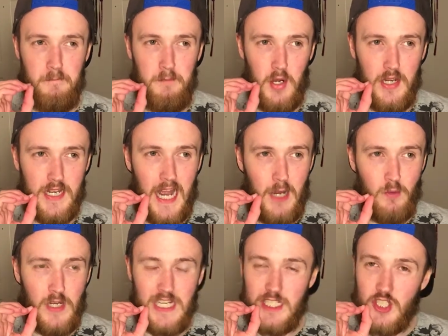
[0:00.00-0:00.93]
But
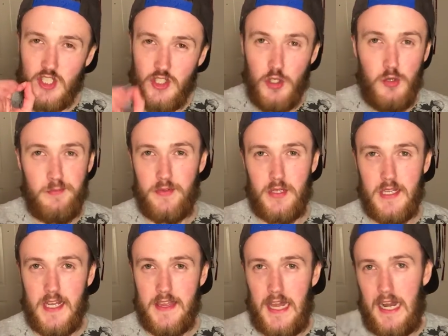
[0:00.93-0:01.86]
I assumed
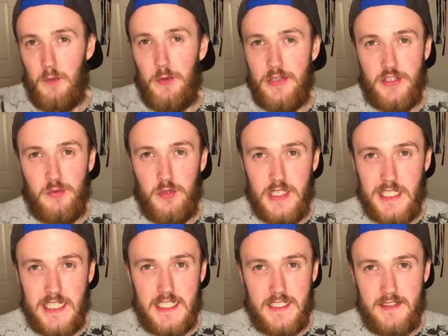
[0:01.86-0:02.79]
that I wasn't
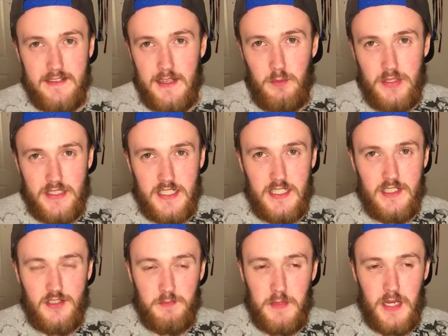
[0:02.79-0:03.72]
really it was
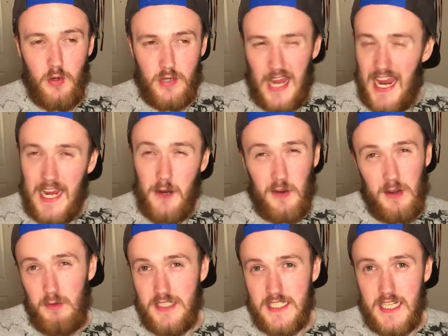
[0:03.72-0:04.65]
gonna just be okay or
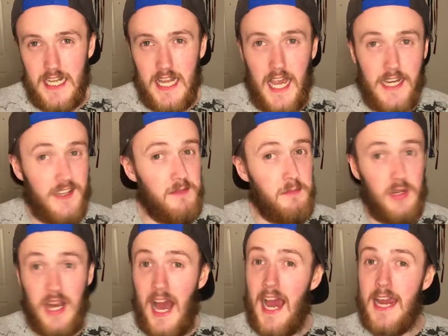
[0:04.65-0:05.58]
I wasn't gonna like it,
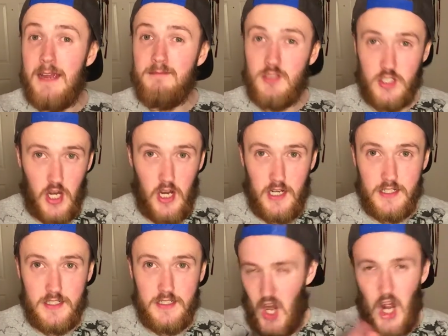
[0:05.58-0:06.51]
but I am
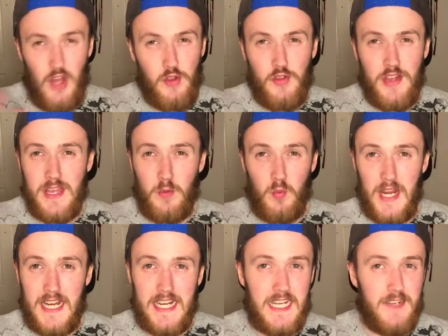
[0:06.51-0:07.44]
shocked. Other than the
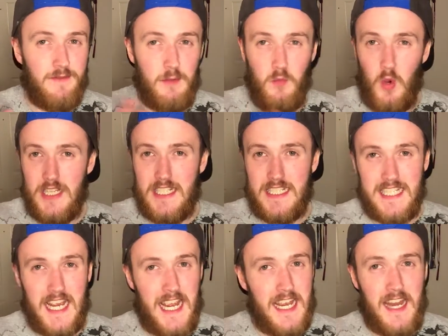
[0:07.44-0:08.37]
rating from 1 to
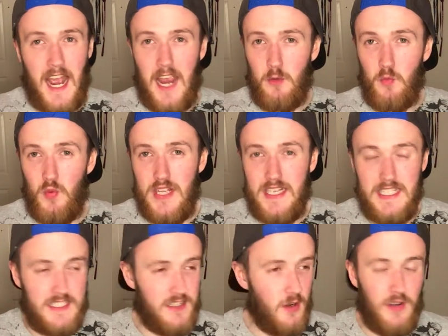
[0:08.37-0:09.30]
10, I
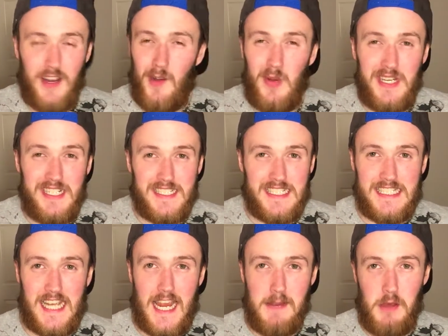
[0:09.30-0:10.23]
really don't know what else to
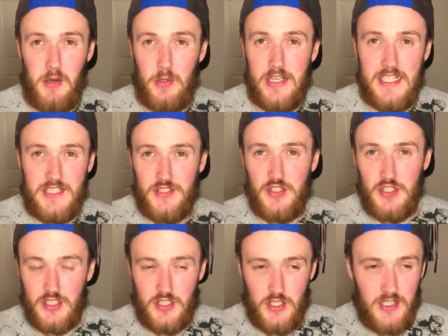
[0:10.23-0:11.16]
say about it. It's
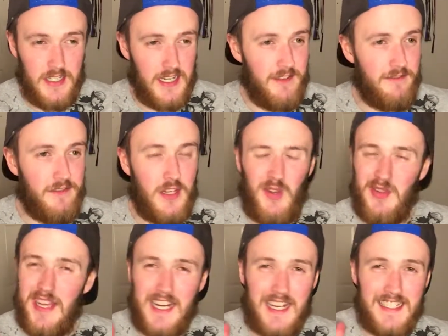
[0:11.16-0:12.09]
just good. If
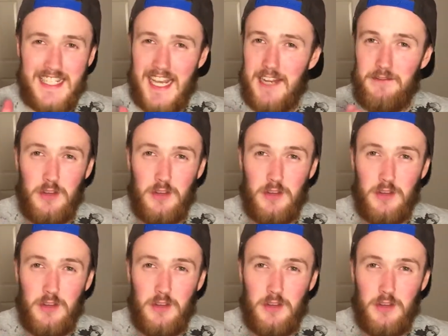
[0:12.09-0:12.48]
you, like I said,